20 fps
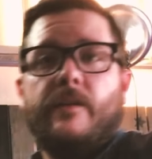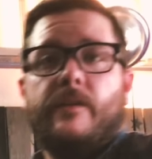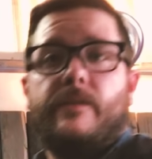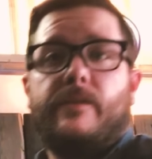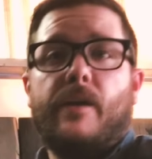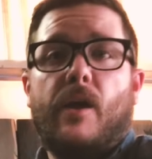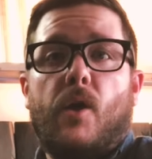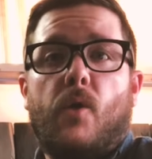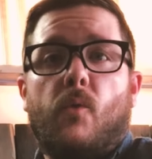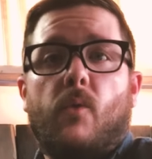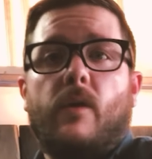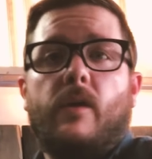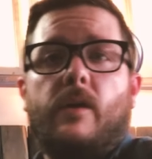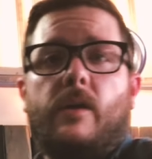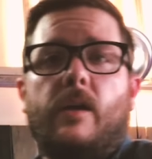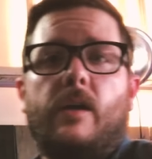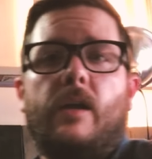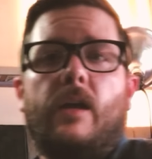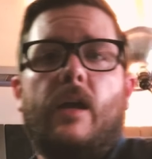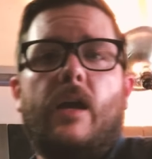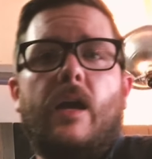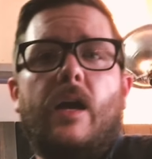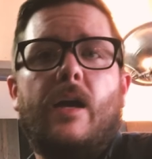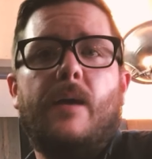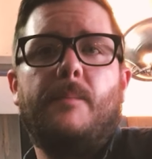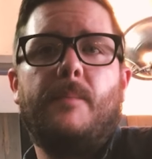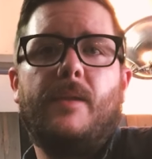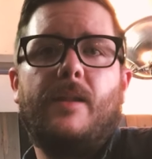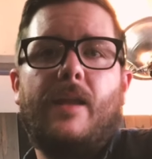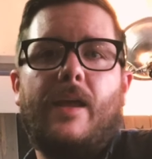So,
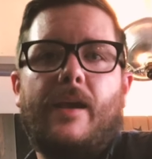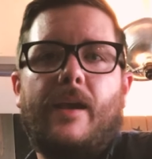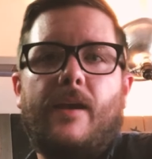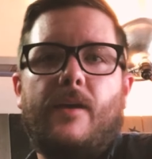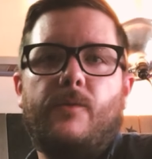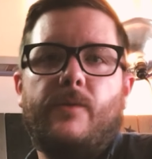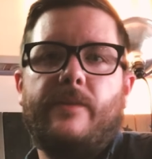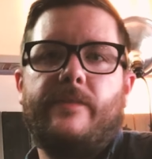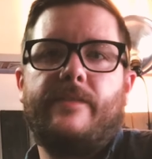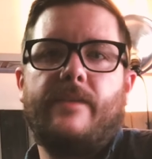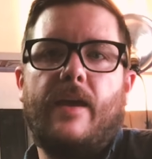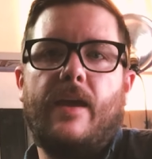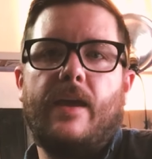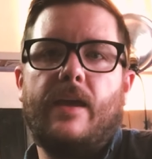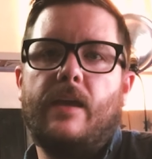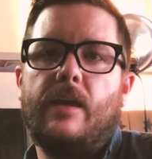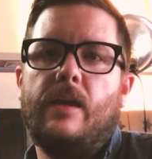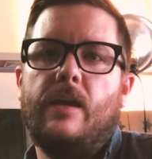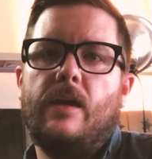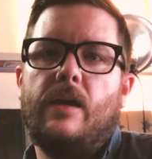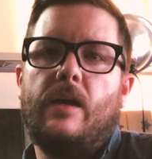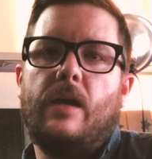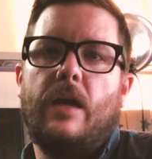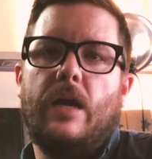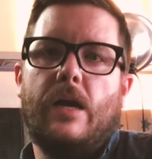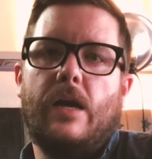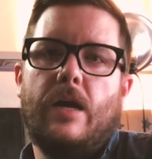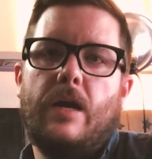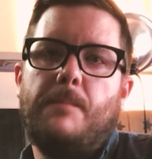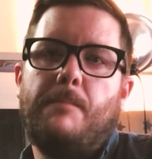um, like I was saying,
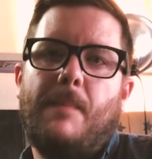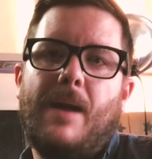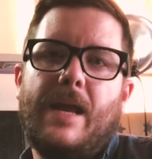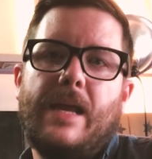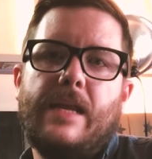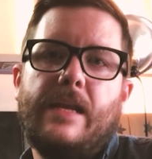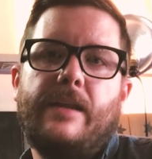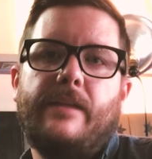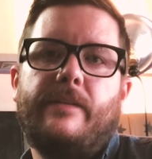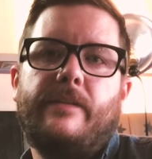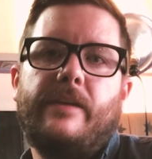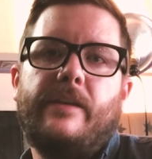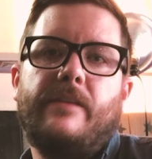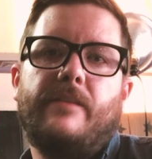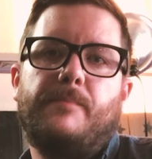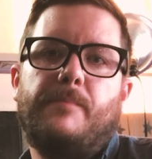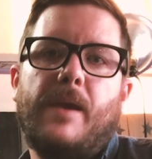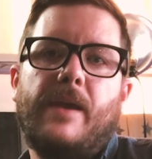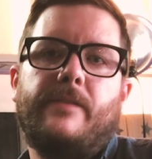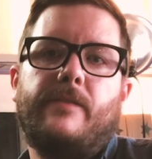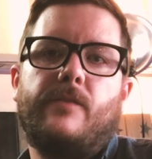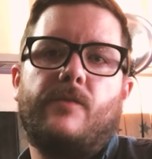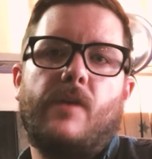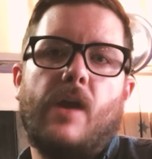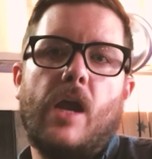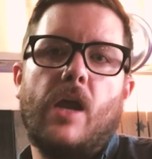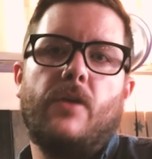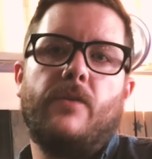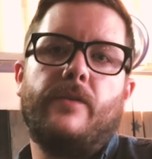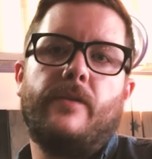um, my EDC is based
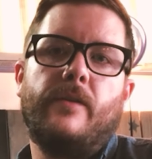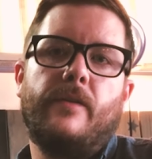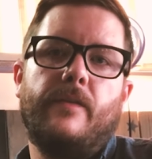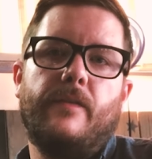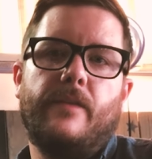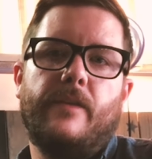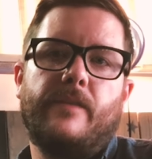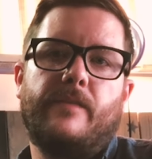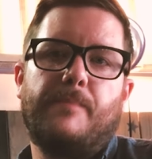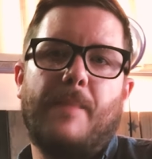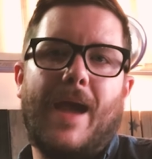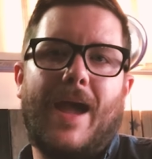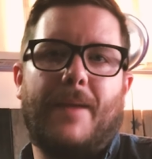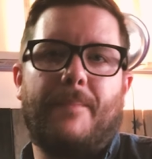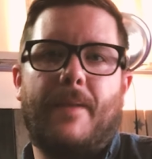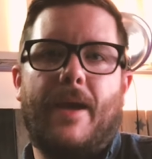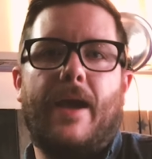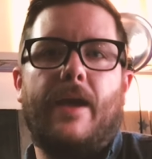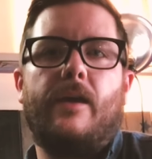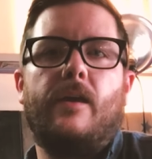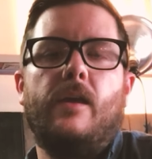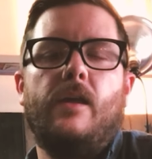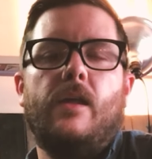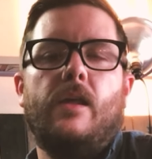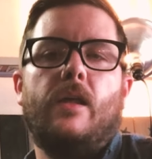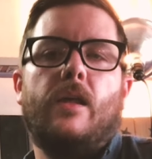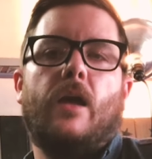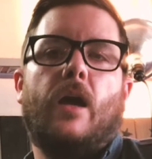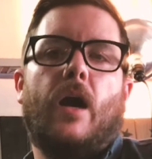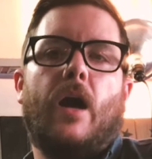around this backpack.
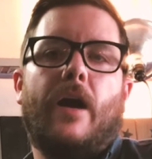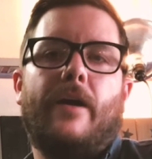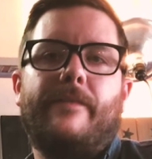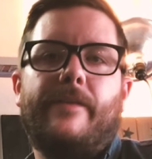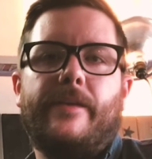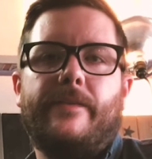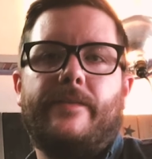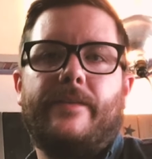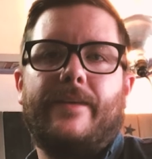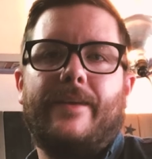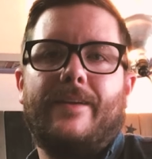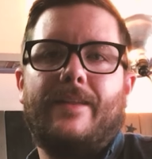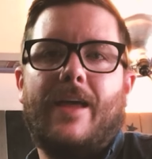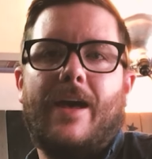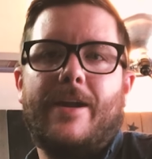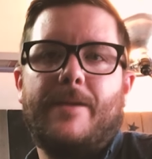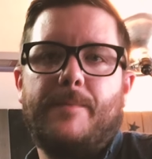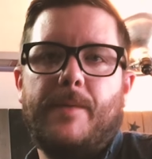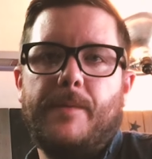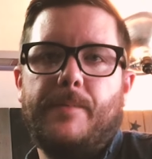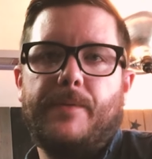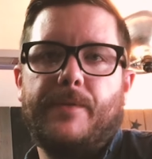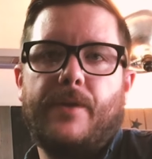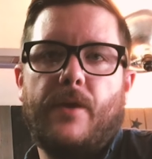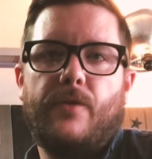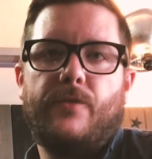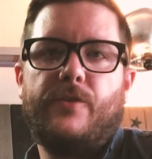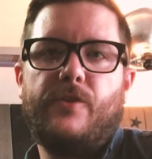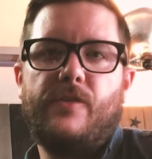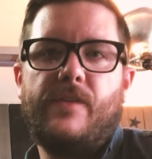Obviously, a lot of people
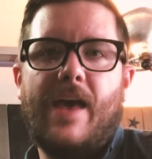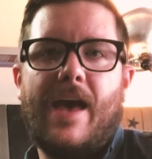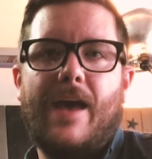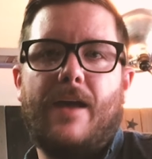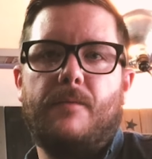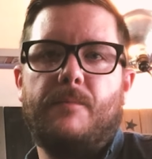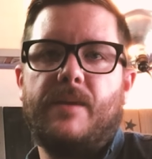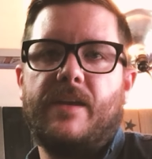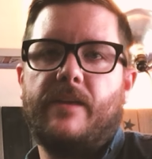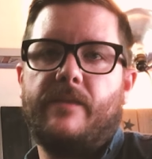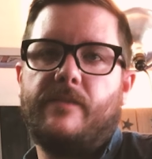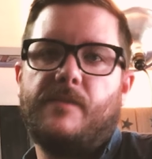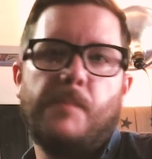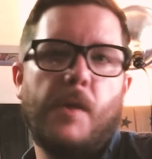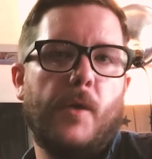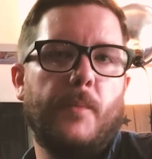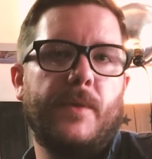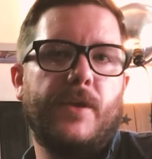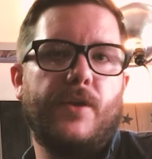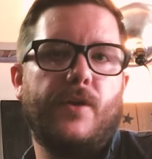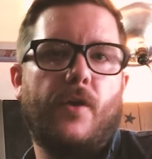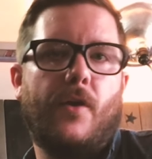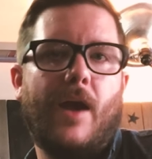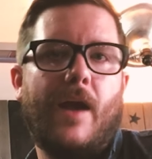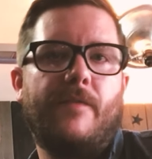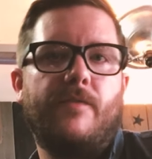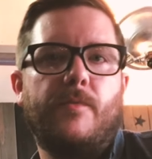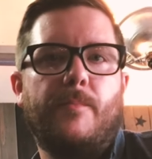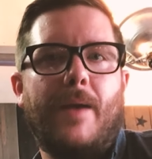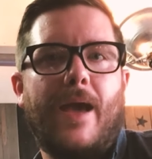don't do that because the moment you don't
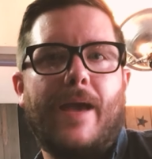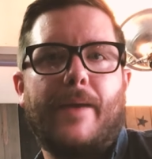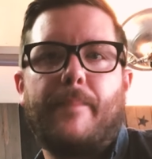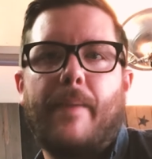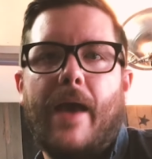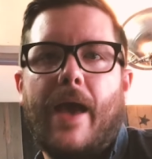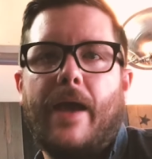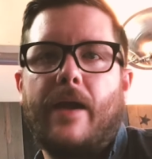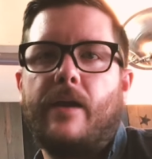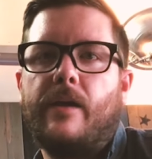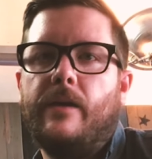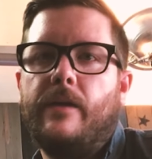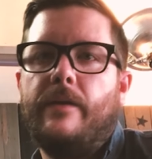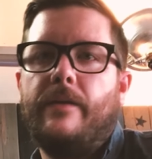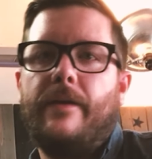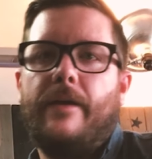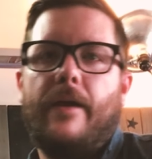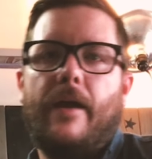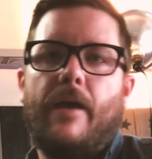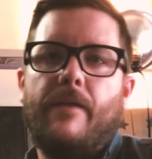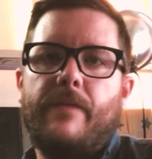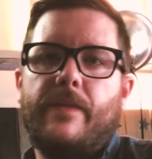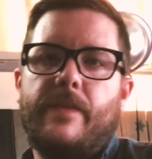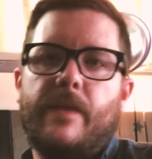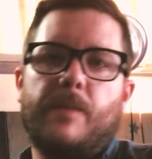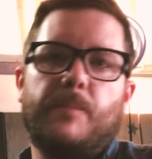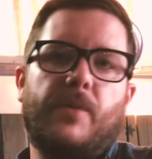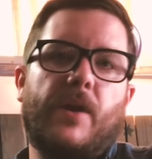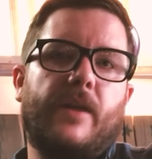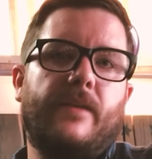have your backpack,
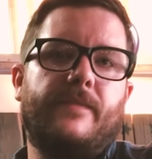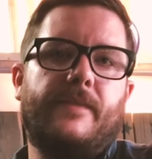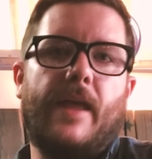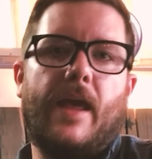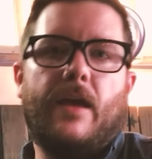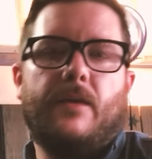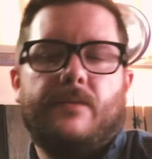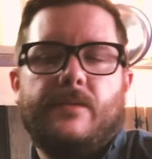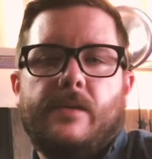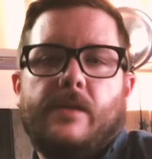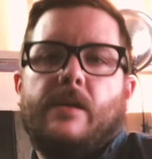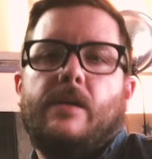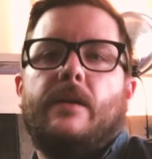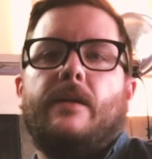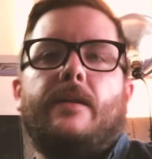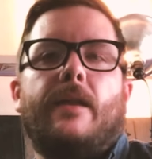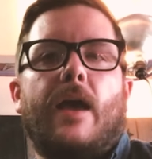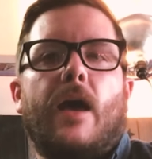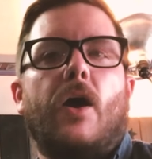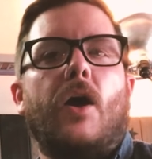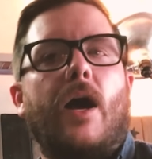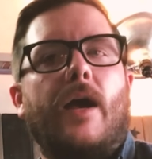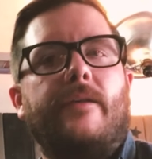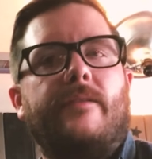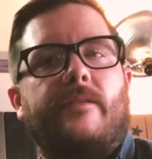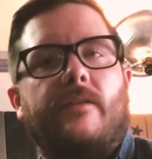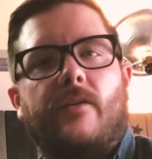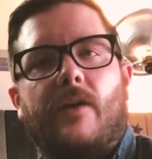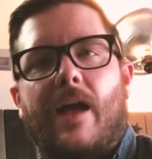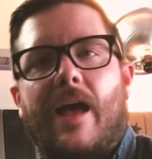everything breaks down. Now, I
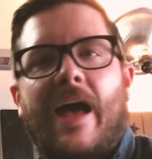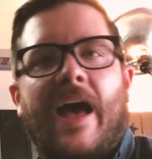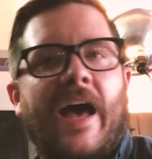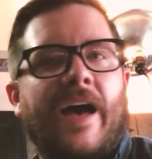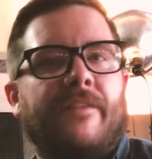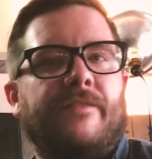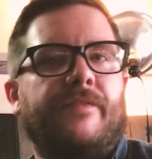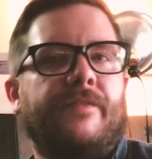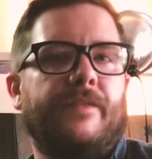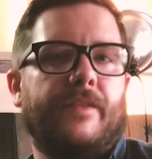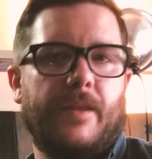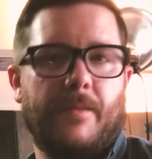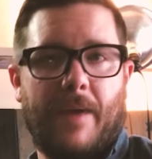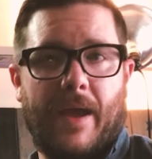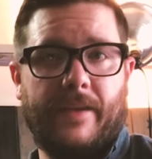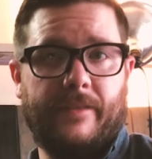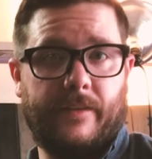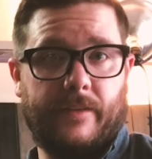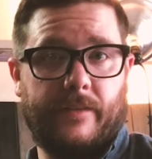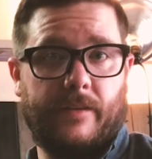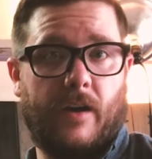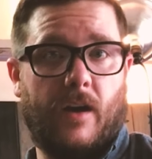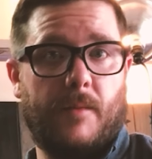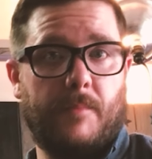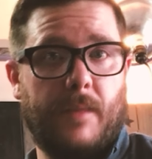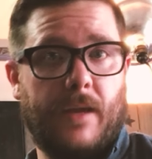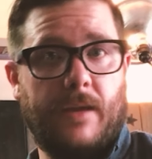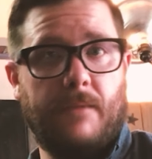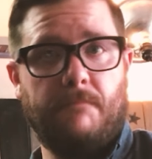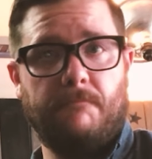still have the basics
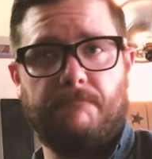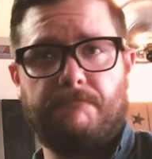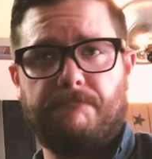on me.